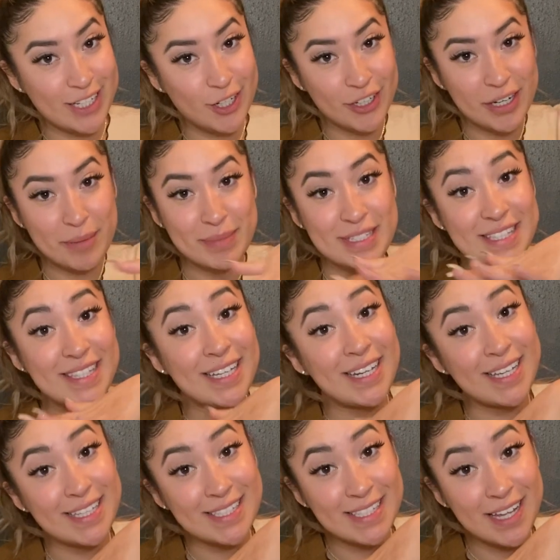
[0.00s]
Her name is
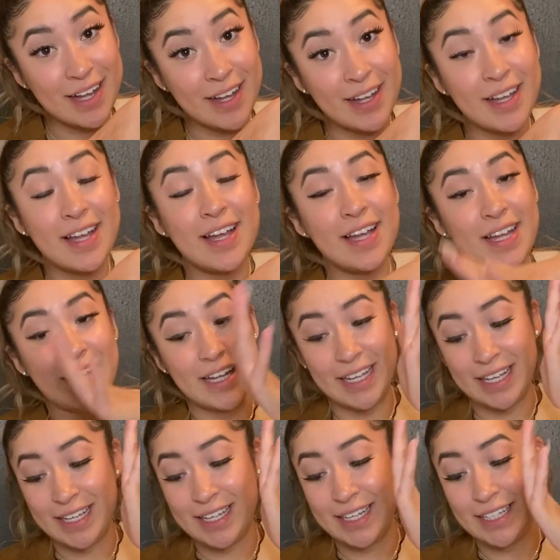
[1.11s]
Teresa,
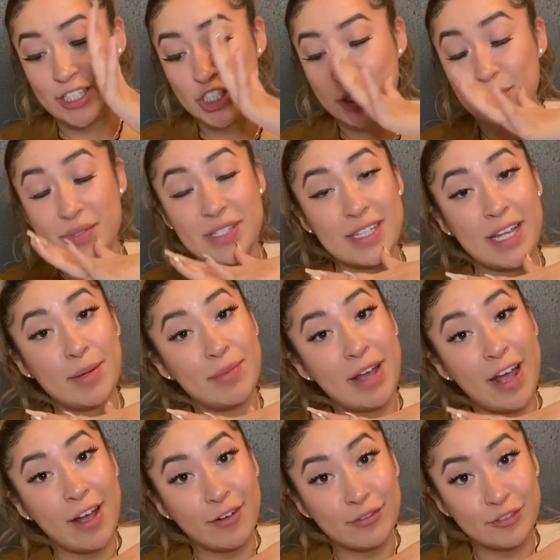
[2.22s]
and she was named
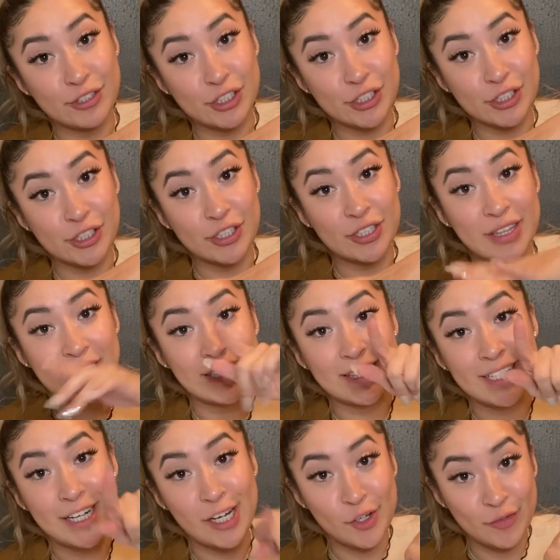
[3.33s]
after the
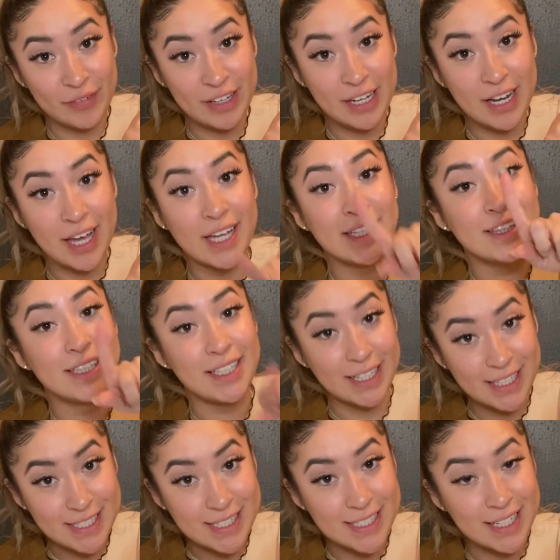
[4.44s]
telenovela
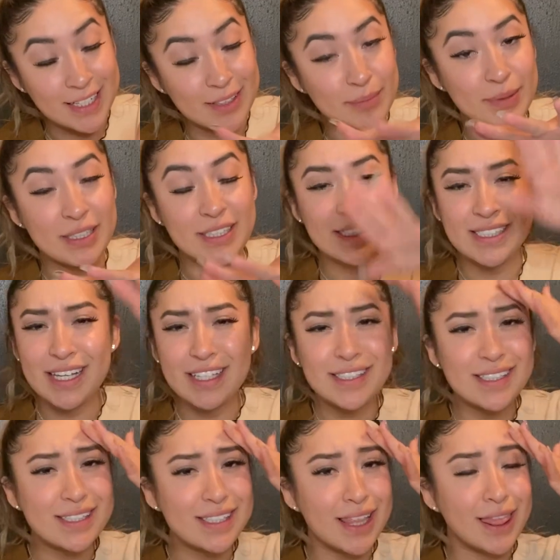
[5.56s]
Teresa because I
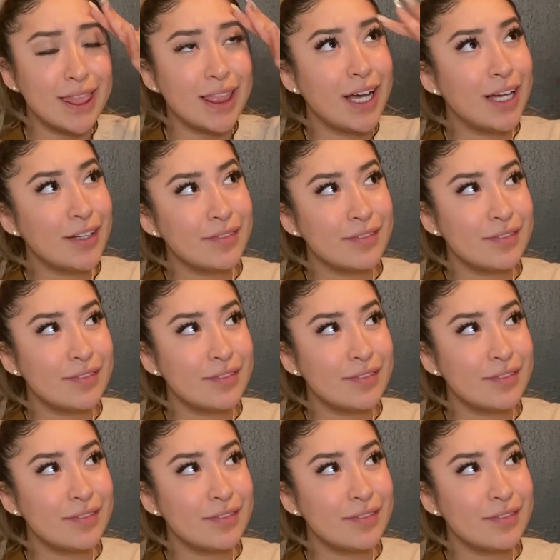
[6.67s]
just love